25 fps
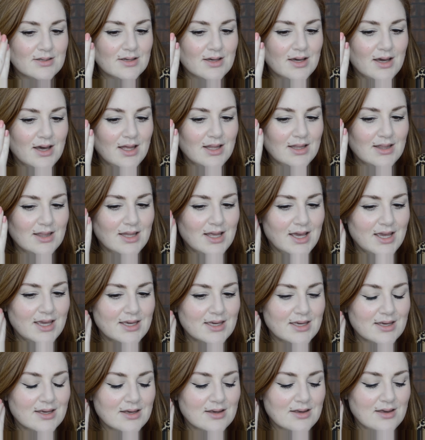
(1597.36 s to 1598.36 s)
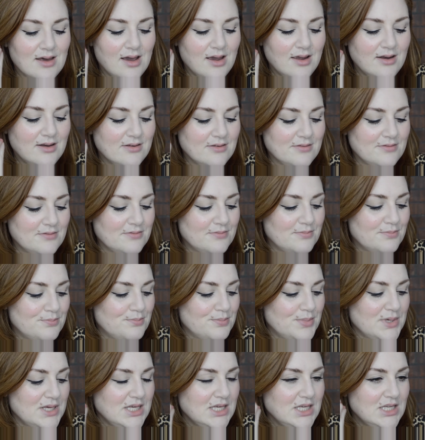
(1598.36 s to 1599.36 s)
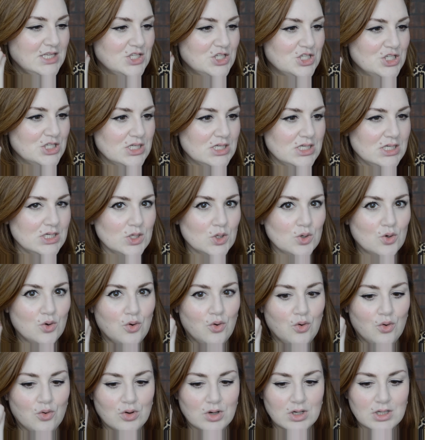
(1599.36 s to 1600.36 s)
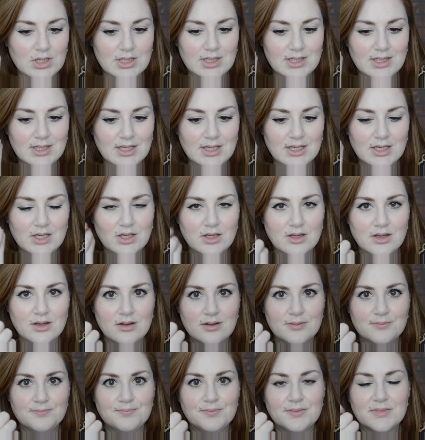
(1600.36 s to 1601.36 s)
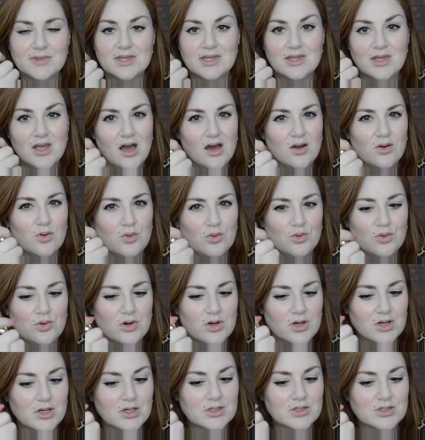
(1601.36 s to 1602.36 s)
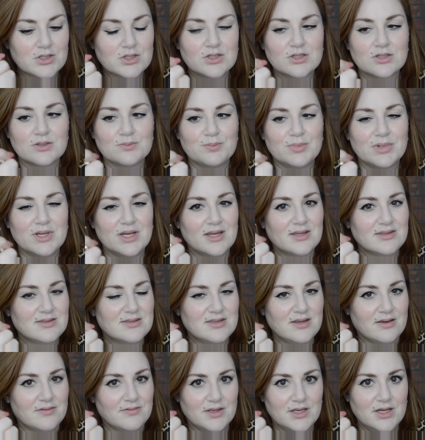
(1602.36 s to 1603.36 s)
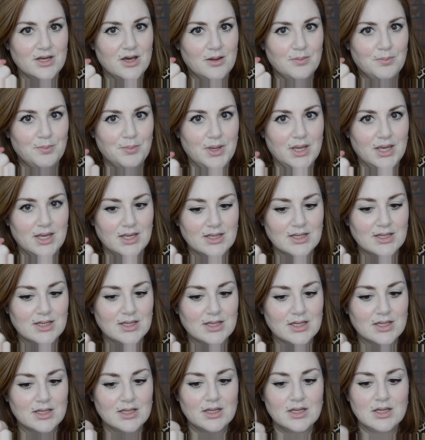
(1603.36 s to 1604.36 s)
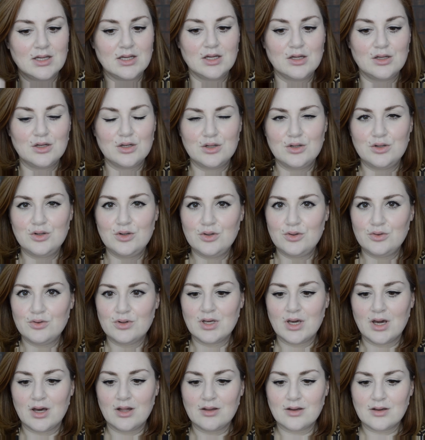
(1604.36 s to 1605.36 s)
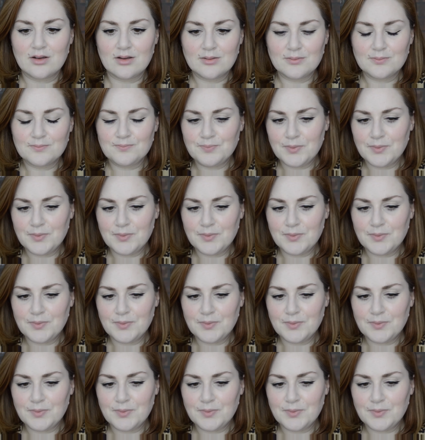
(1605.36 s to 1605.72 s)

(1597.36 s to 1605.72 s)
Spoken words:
I like a kind of peachy, corally, not orange, but it's definitely not pink, nude color.